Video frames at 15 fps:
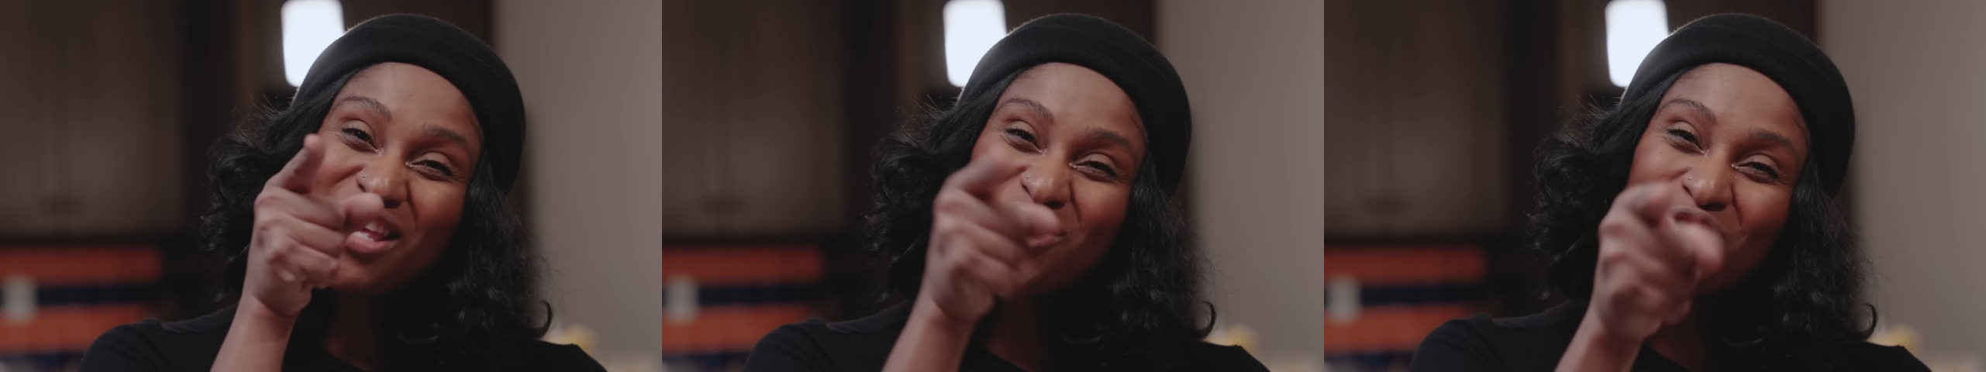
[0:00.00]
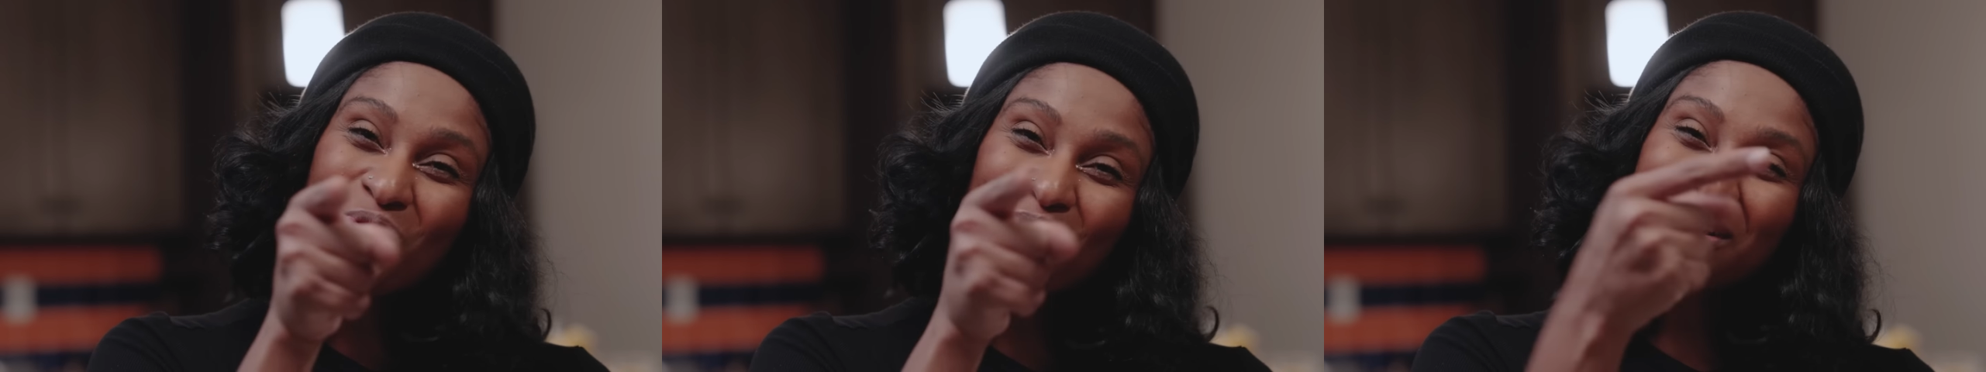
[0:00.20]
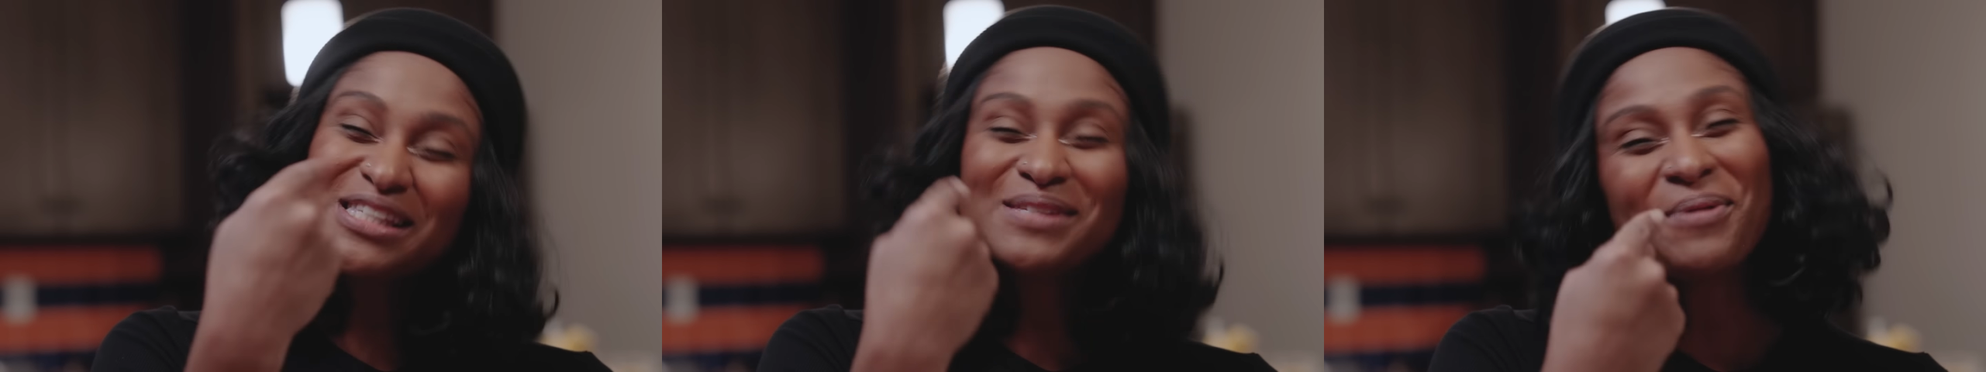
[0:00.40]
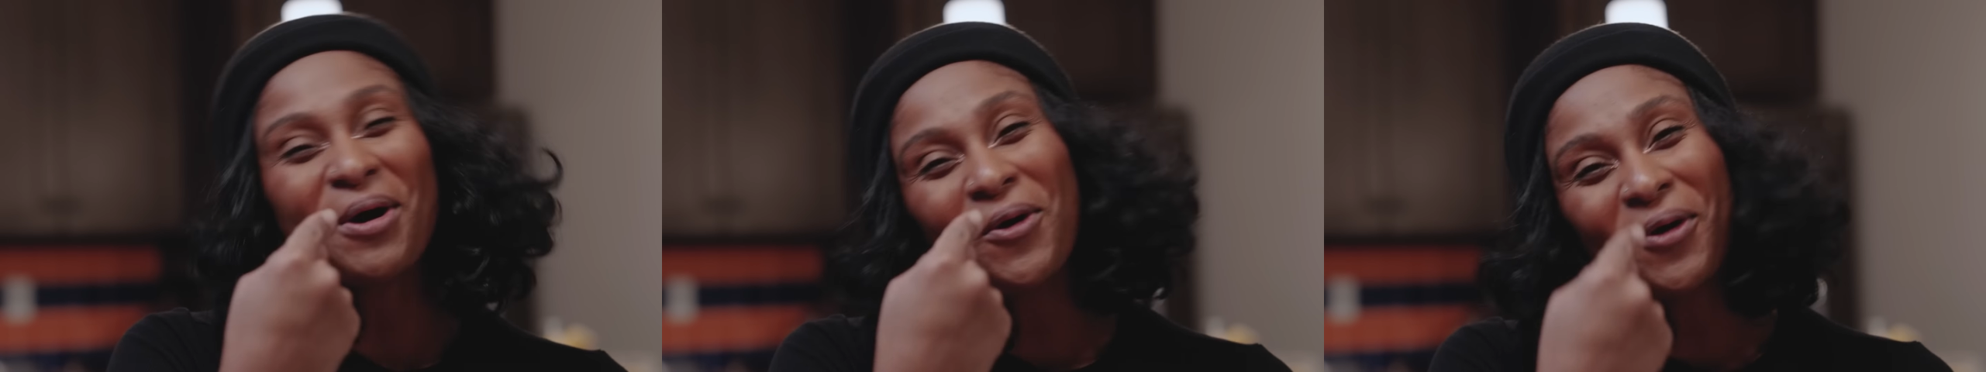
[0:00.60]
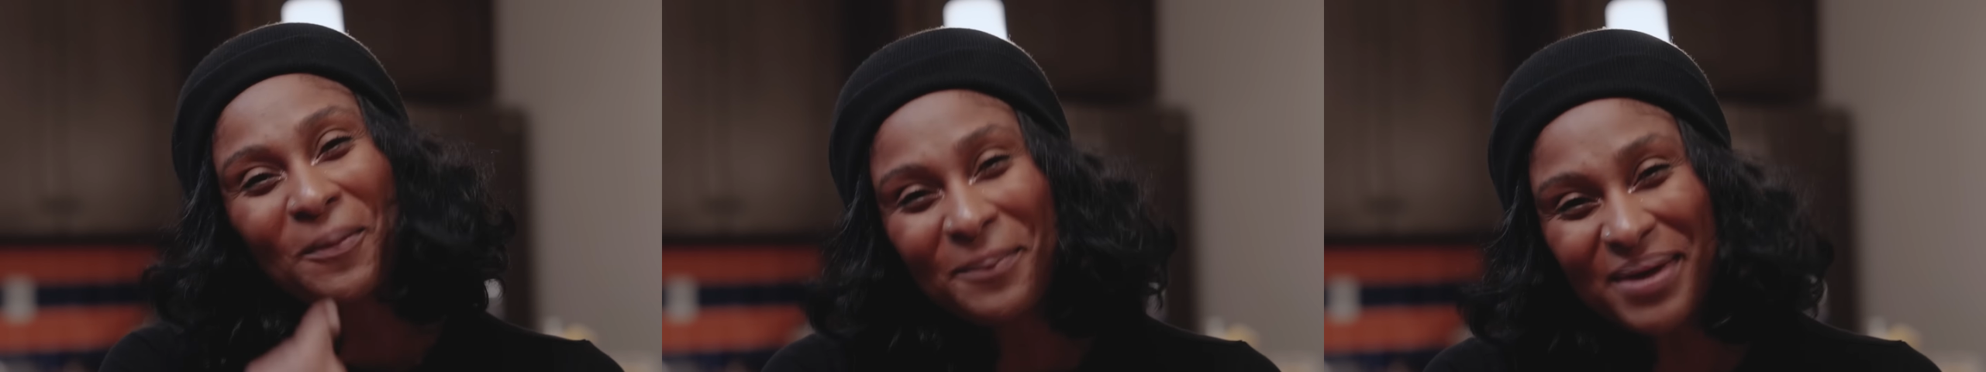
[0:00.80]
You
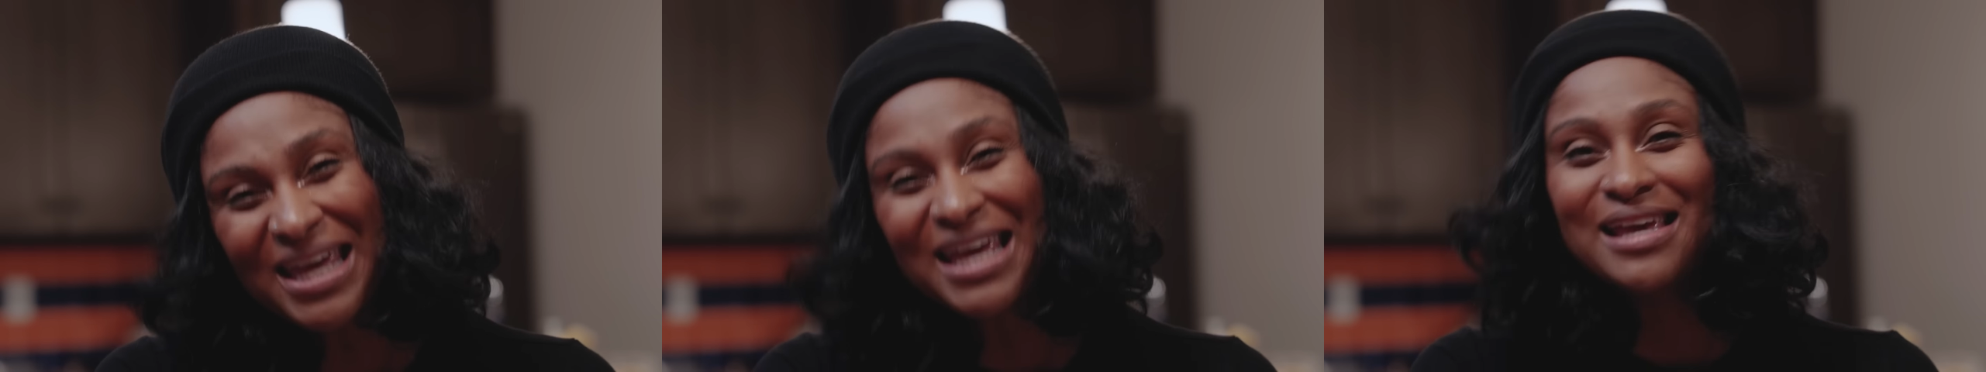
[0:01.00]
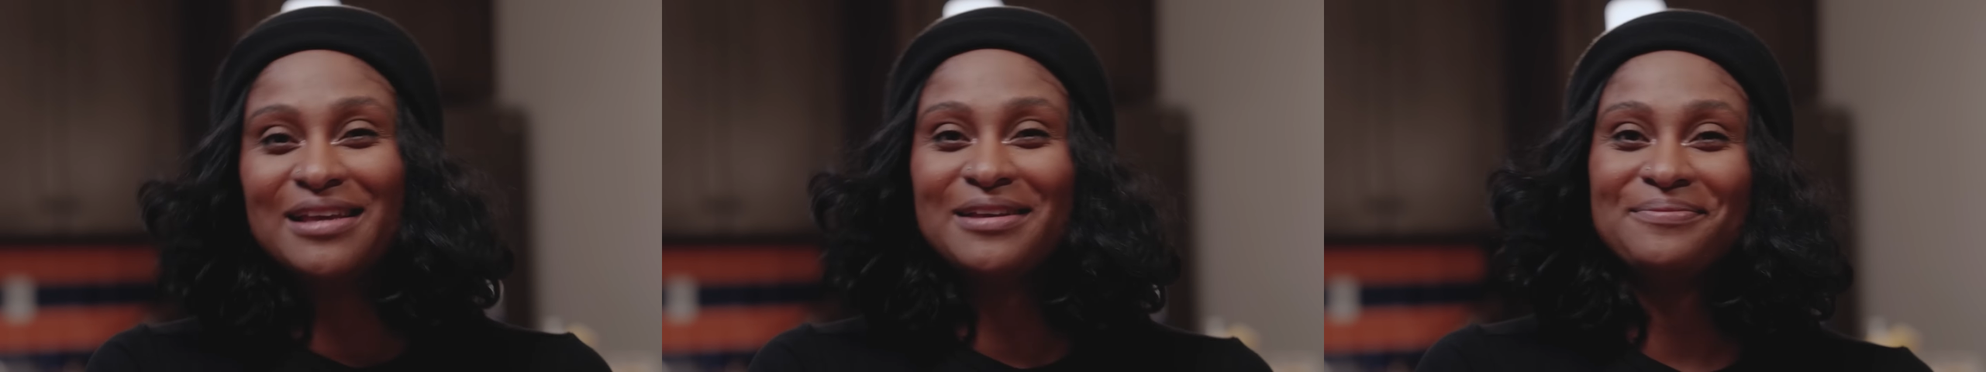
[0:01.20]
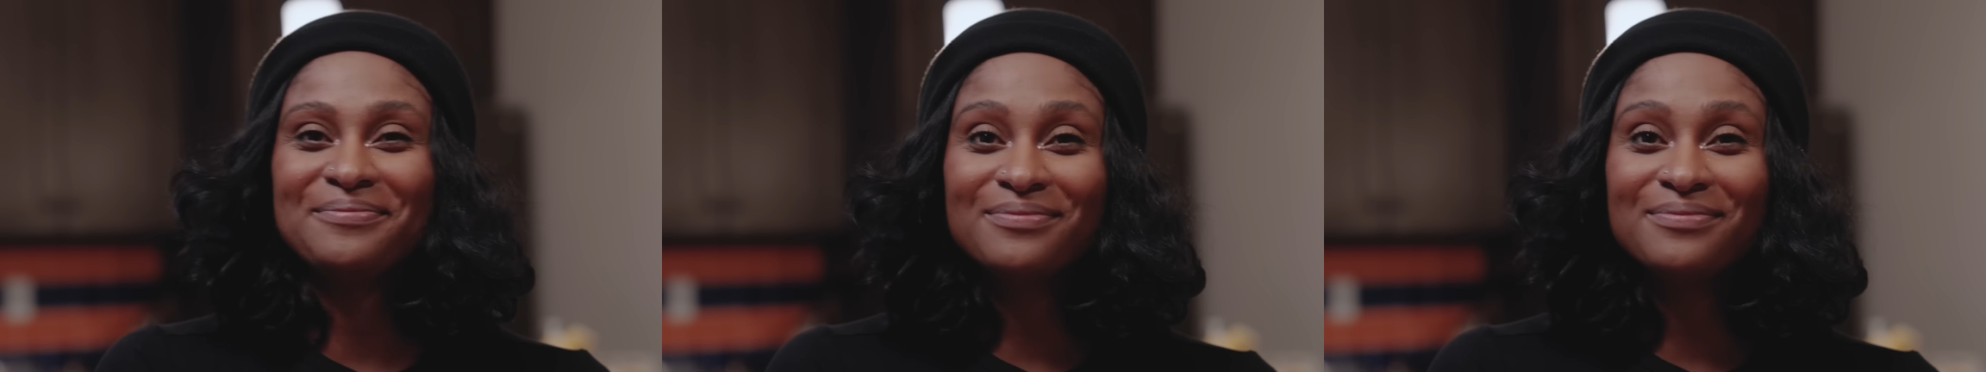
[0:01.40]
smoke me.